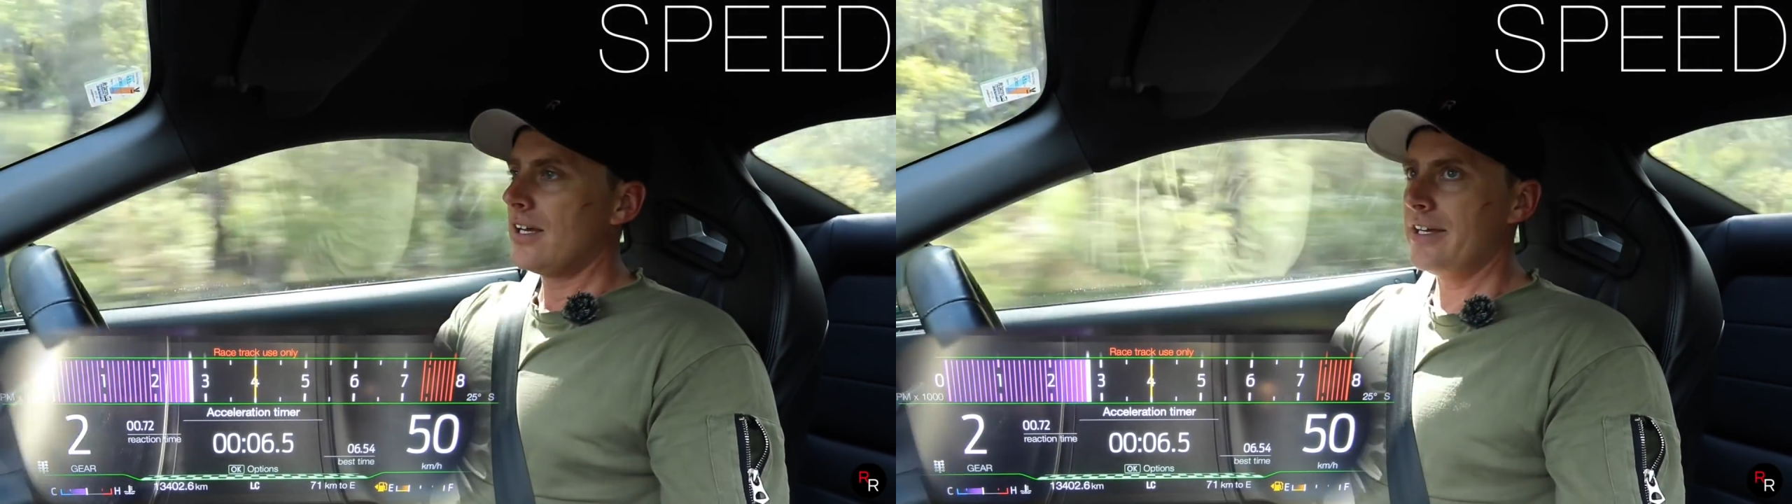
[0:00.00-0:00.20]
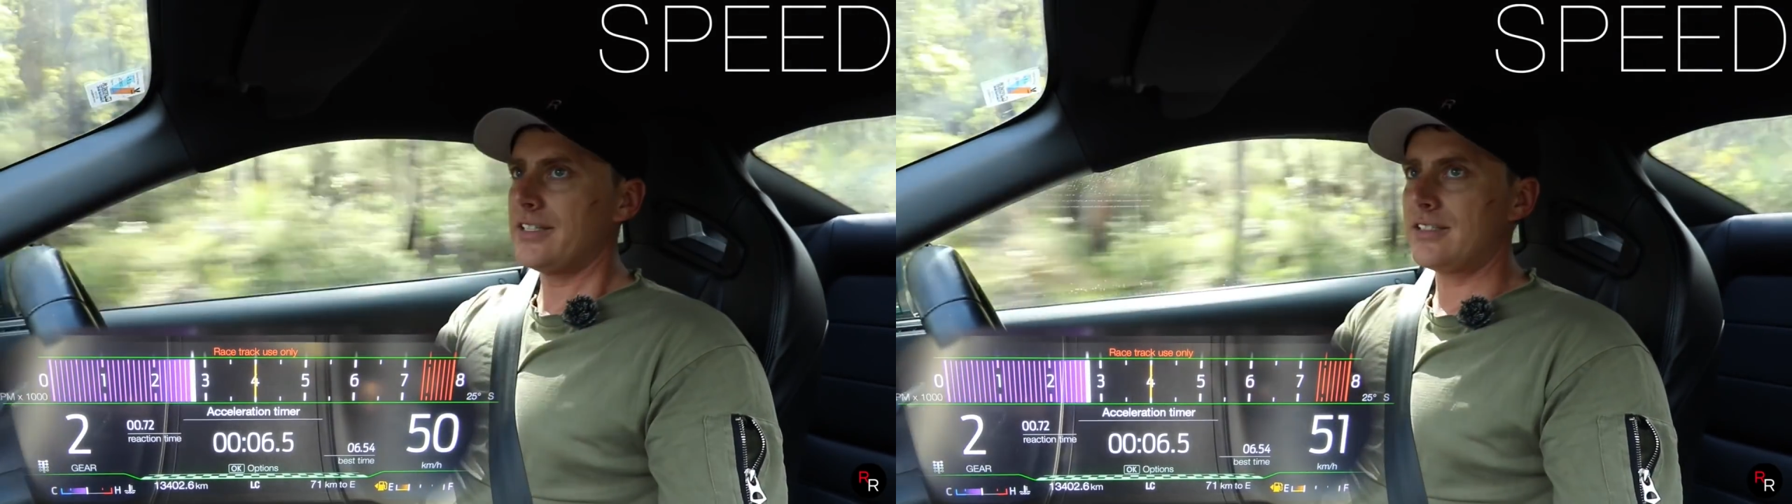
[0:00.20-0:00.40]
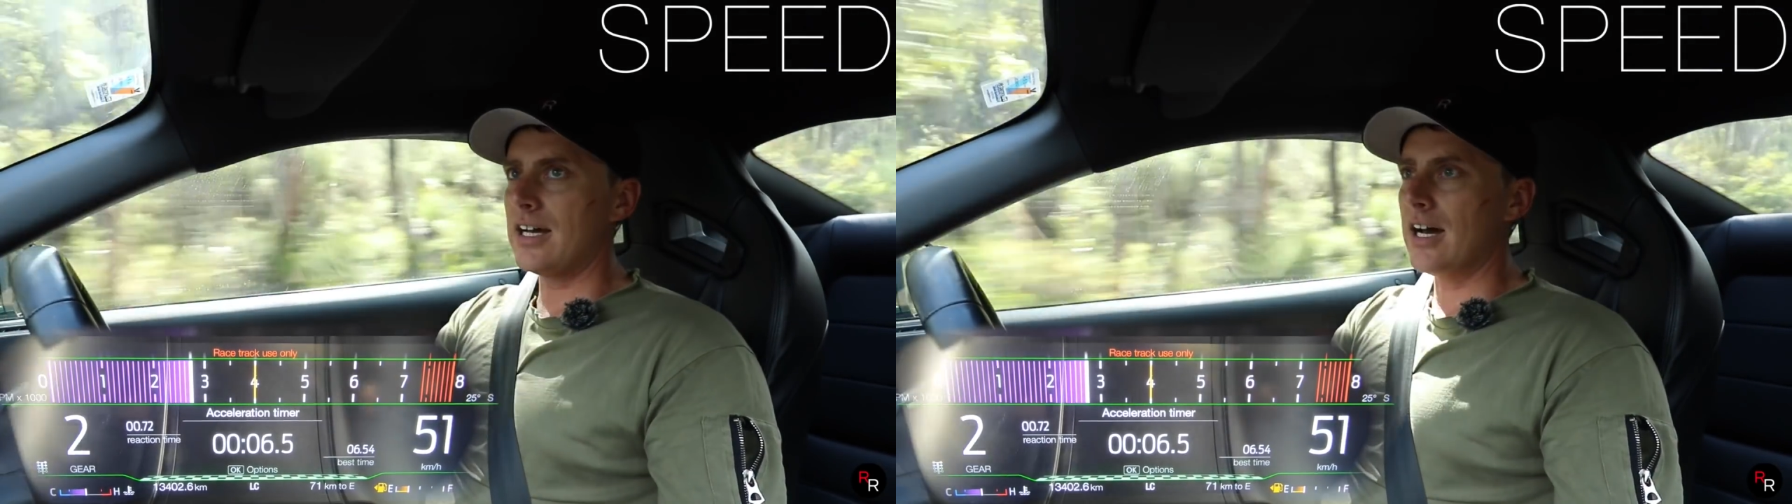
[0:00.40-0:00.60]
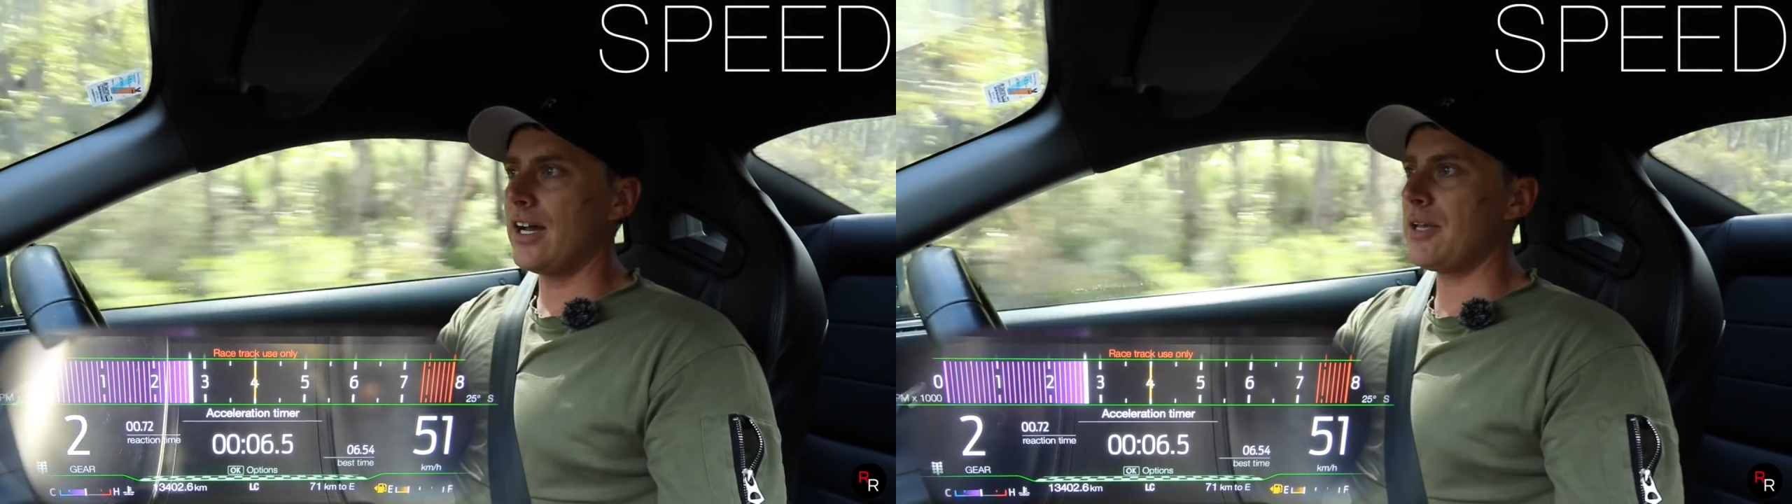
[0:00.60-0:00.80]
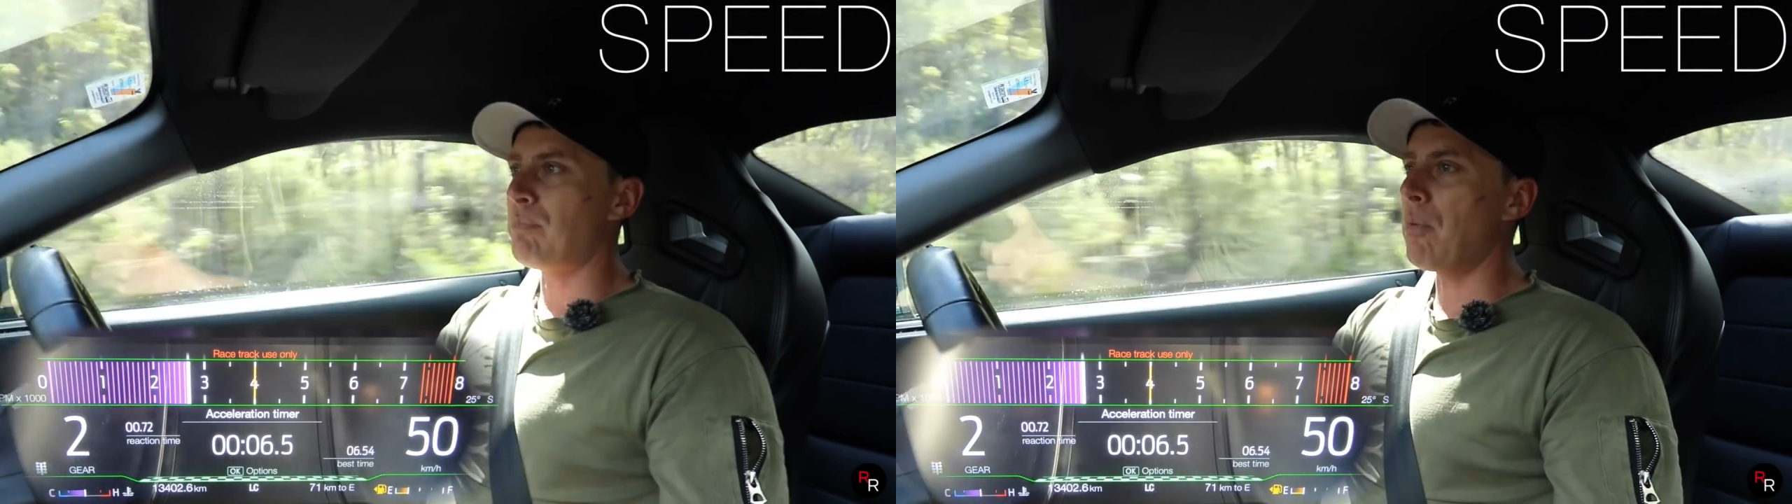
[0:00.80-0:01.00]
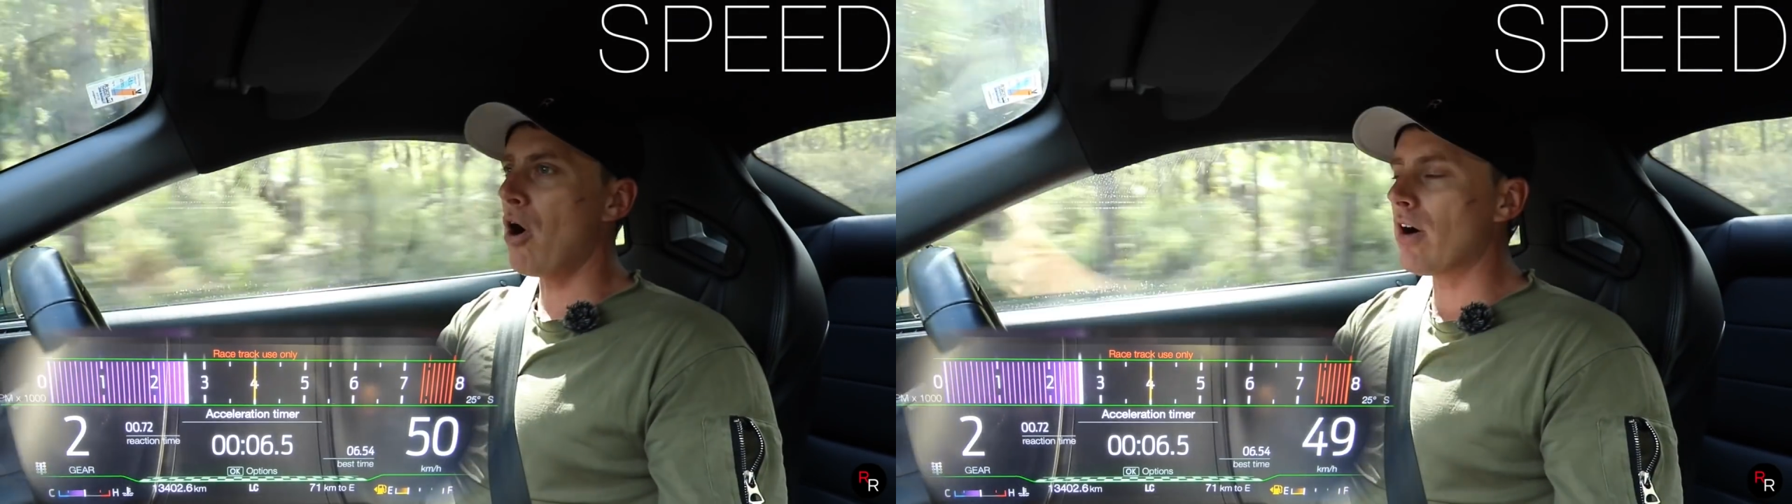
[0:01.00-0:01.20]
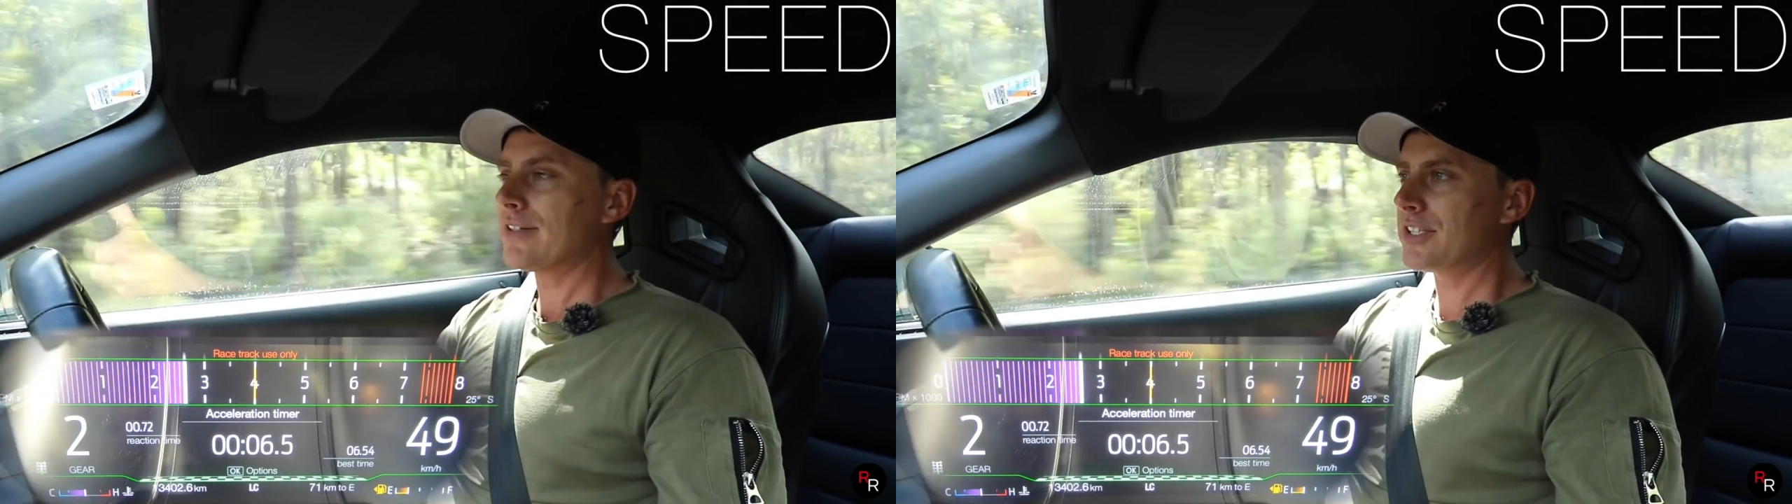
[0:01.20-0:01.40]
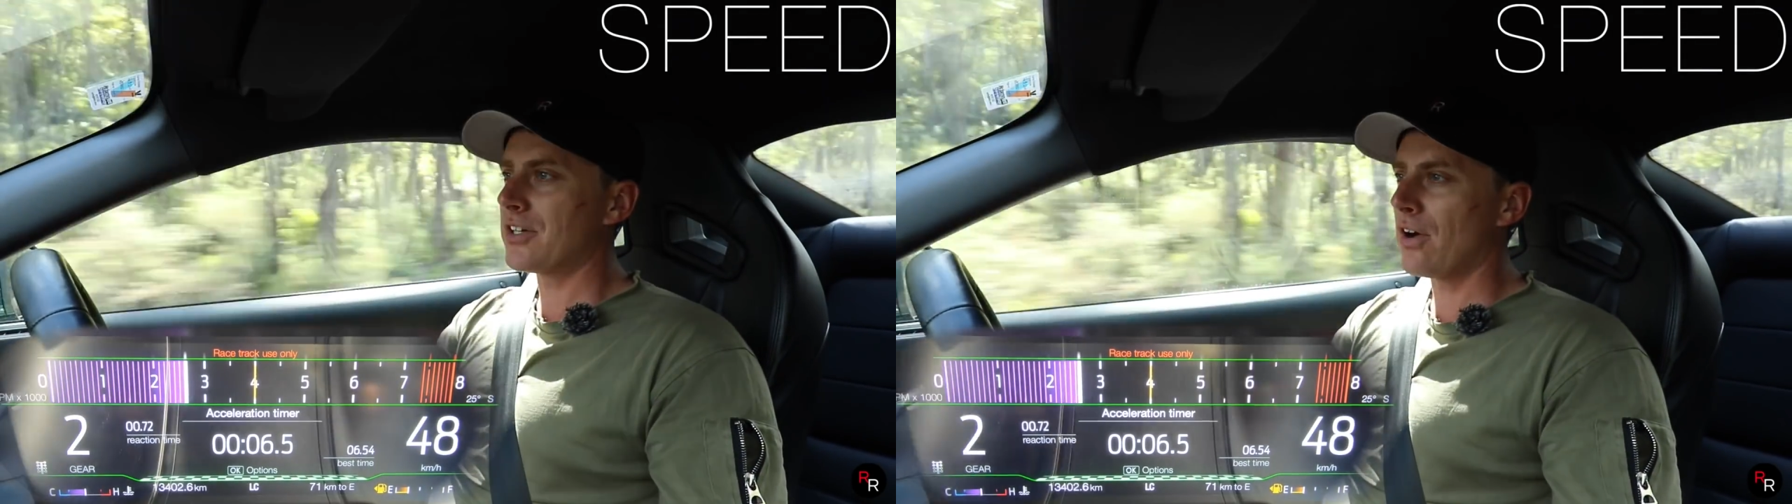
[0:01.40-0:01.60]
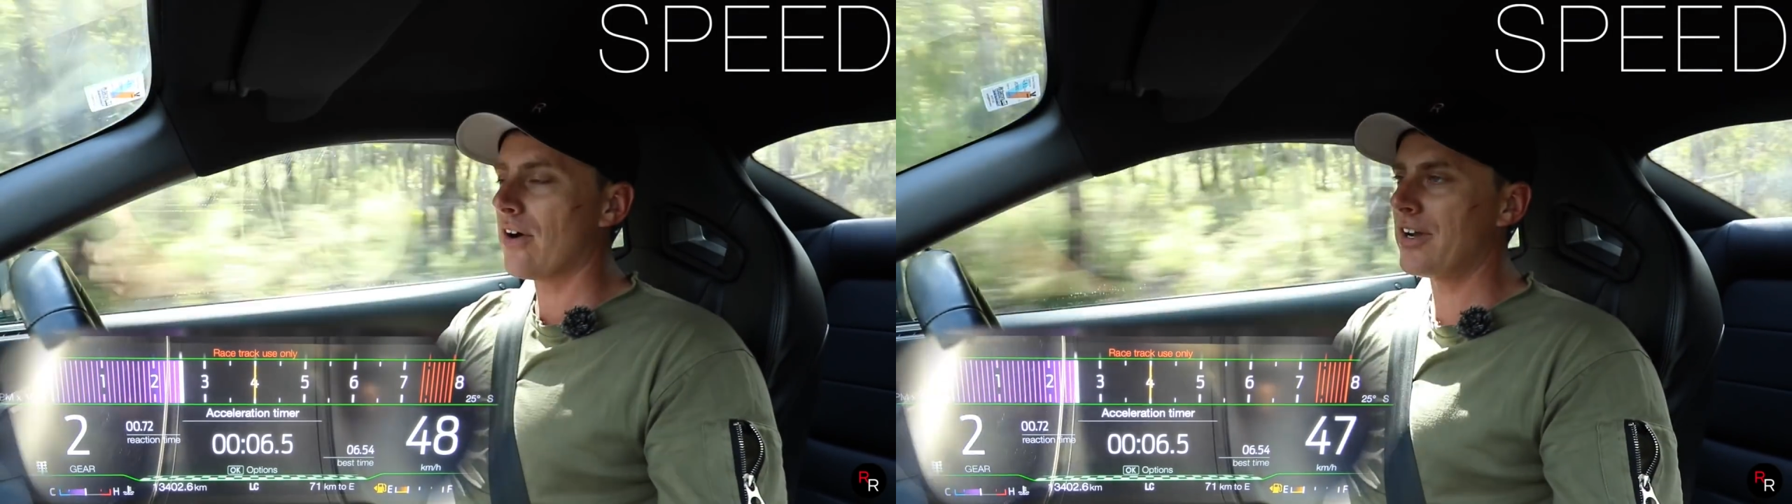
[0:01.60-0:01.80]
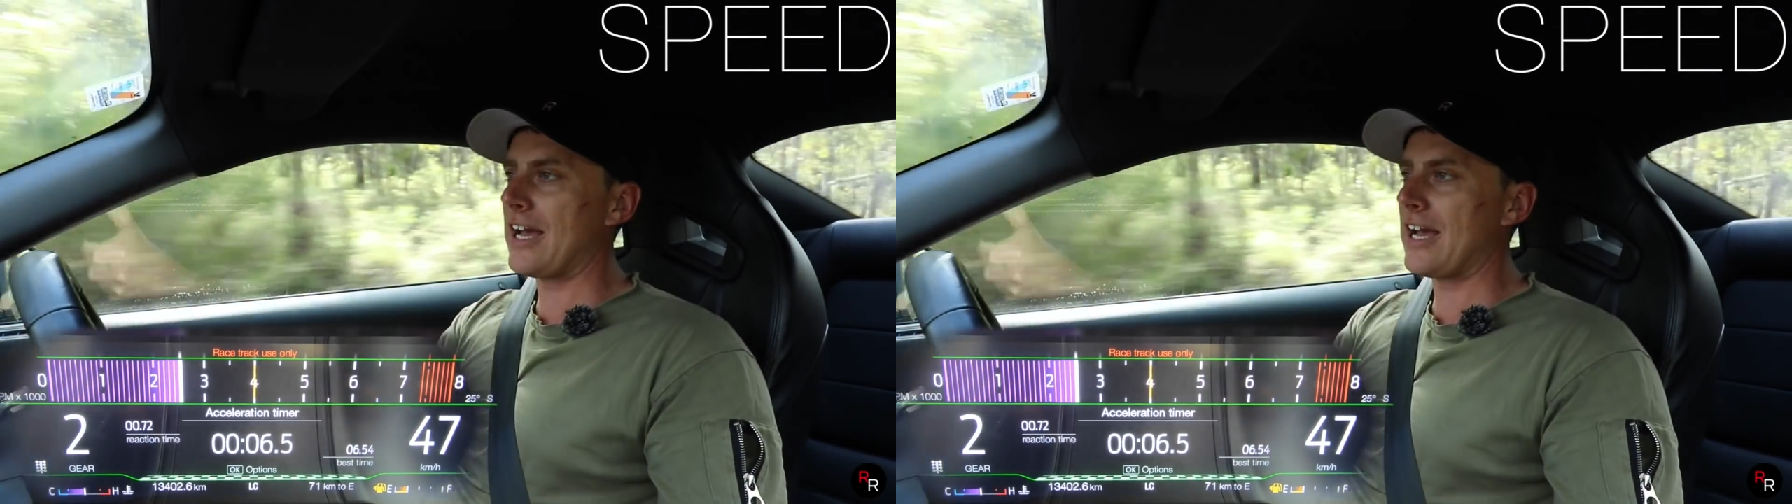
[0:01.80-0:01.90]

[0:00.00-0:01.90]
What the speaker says: It bogs the car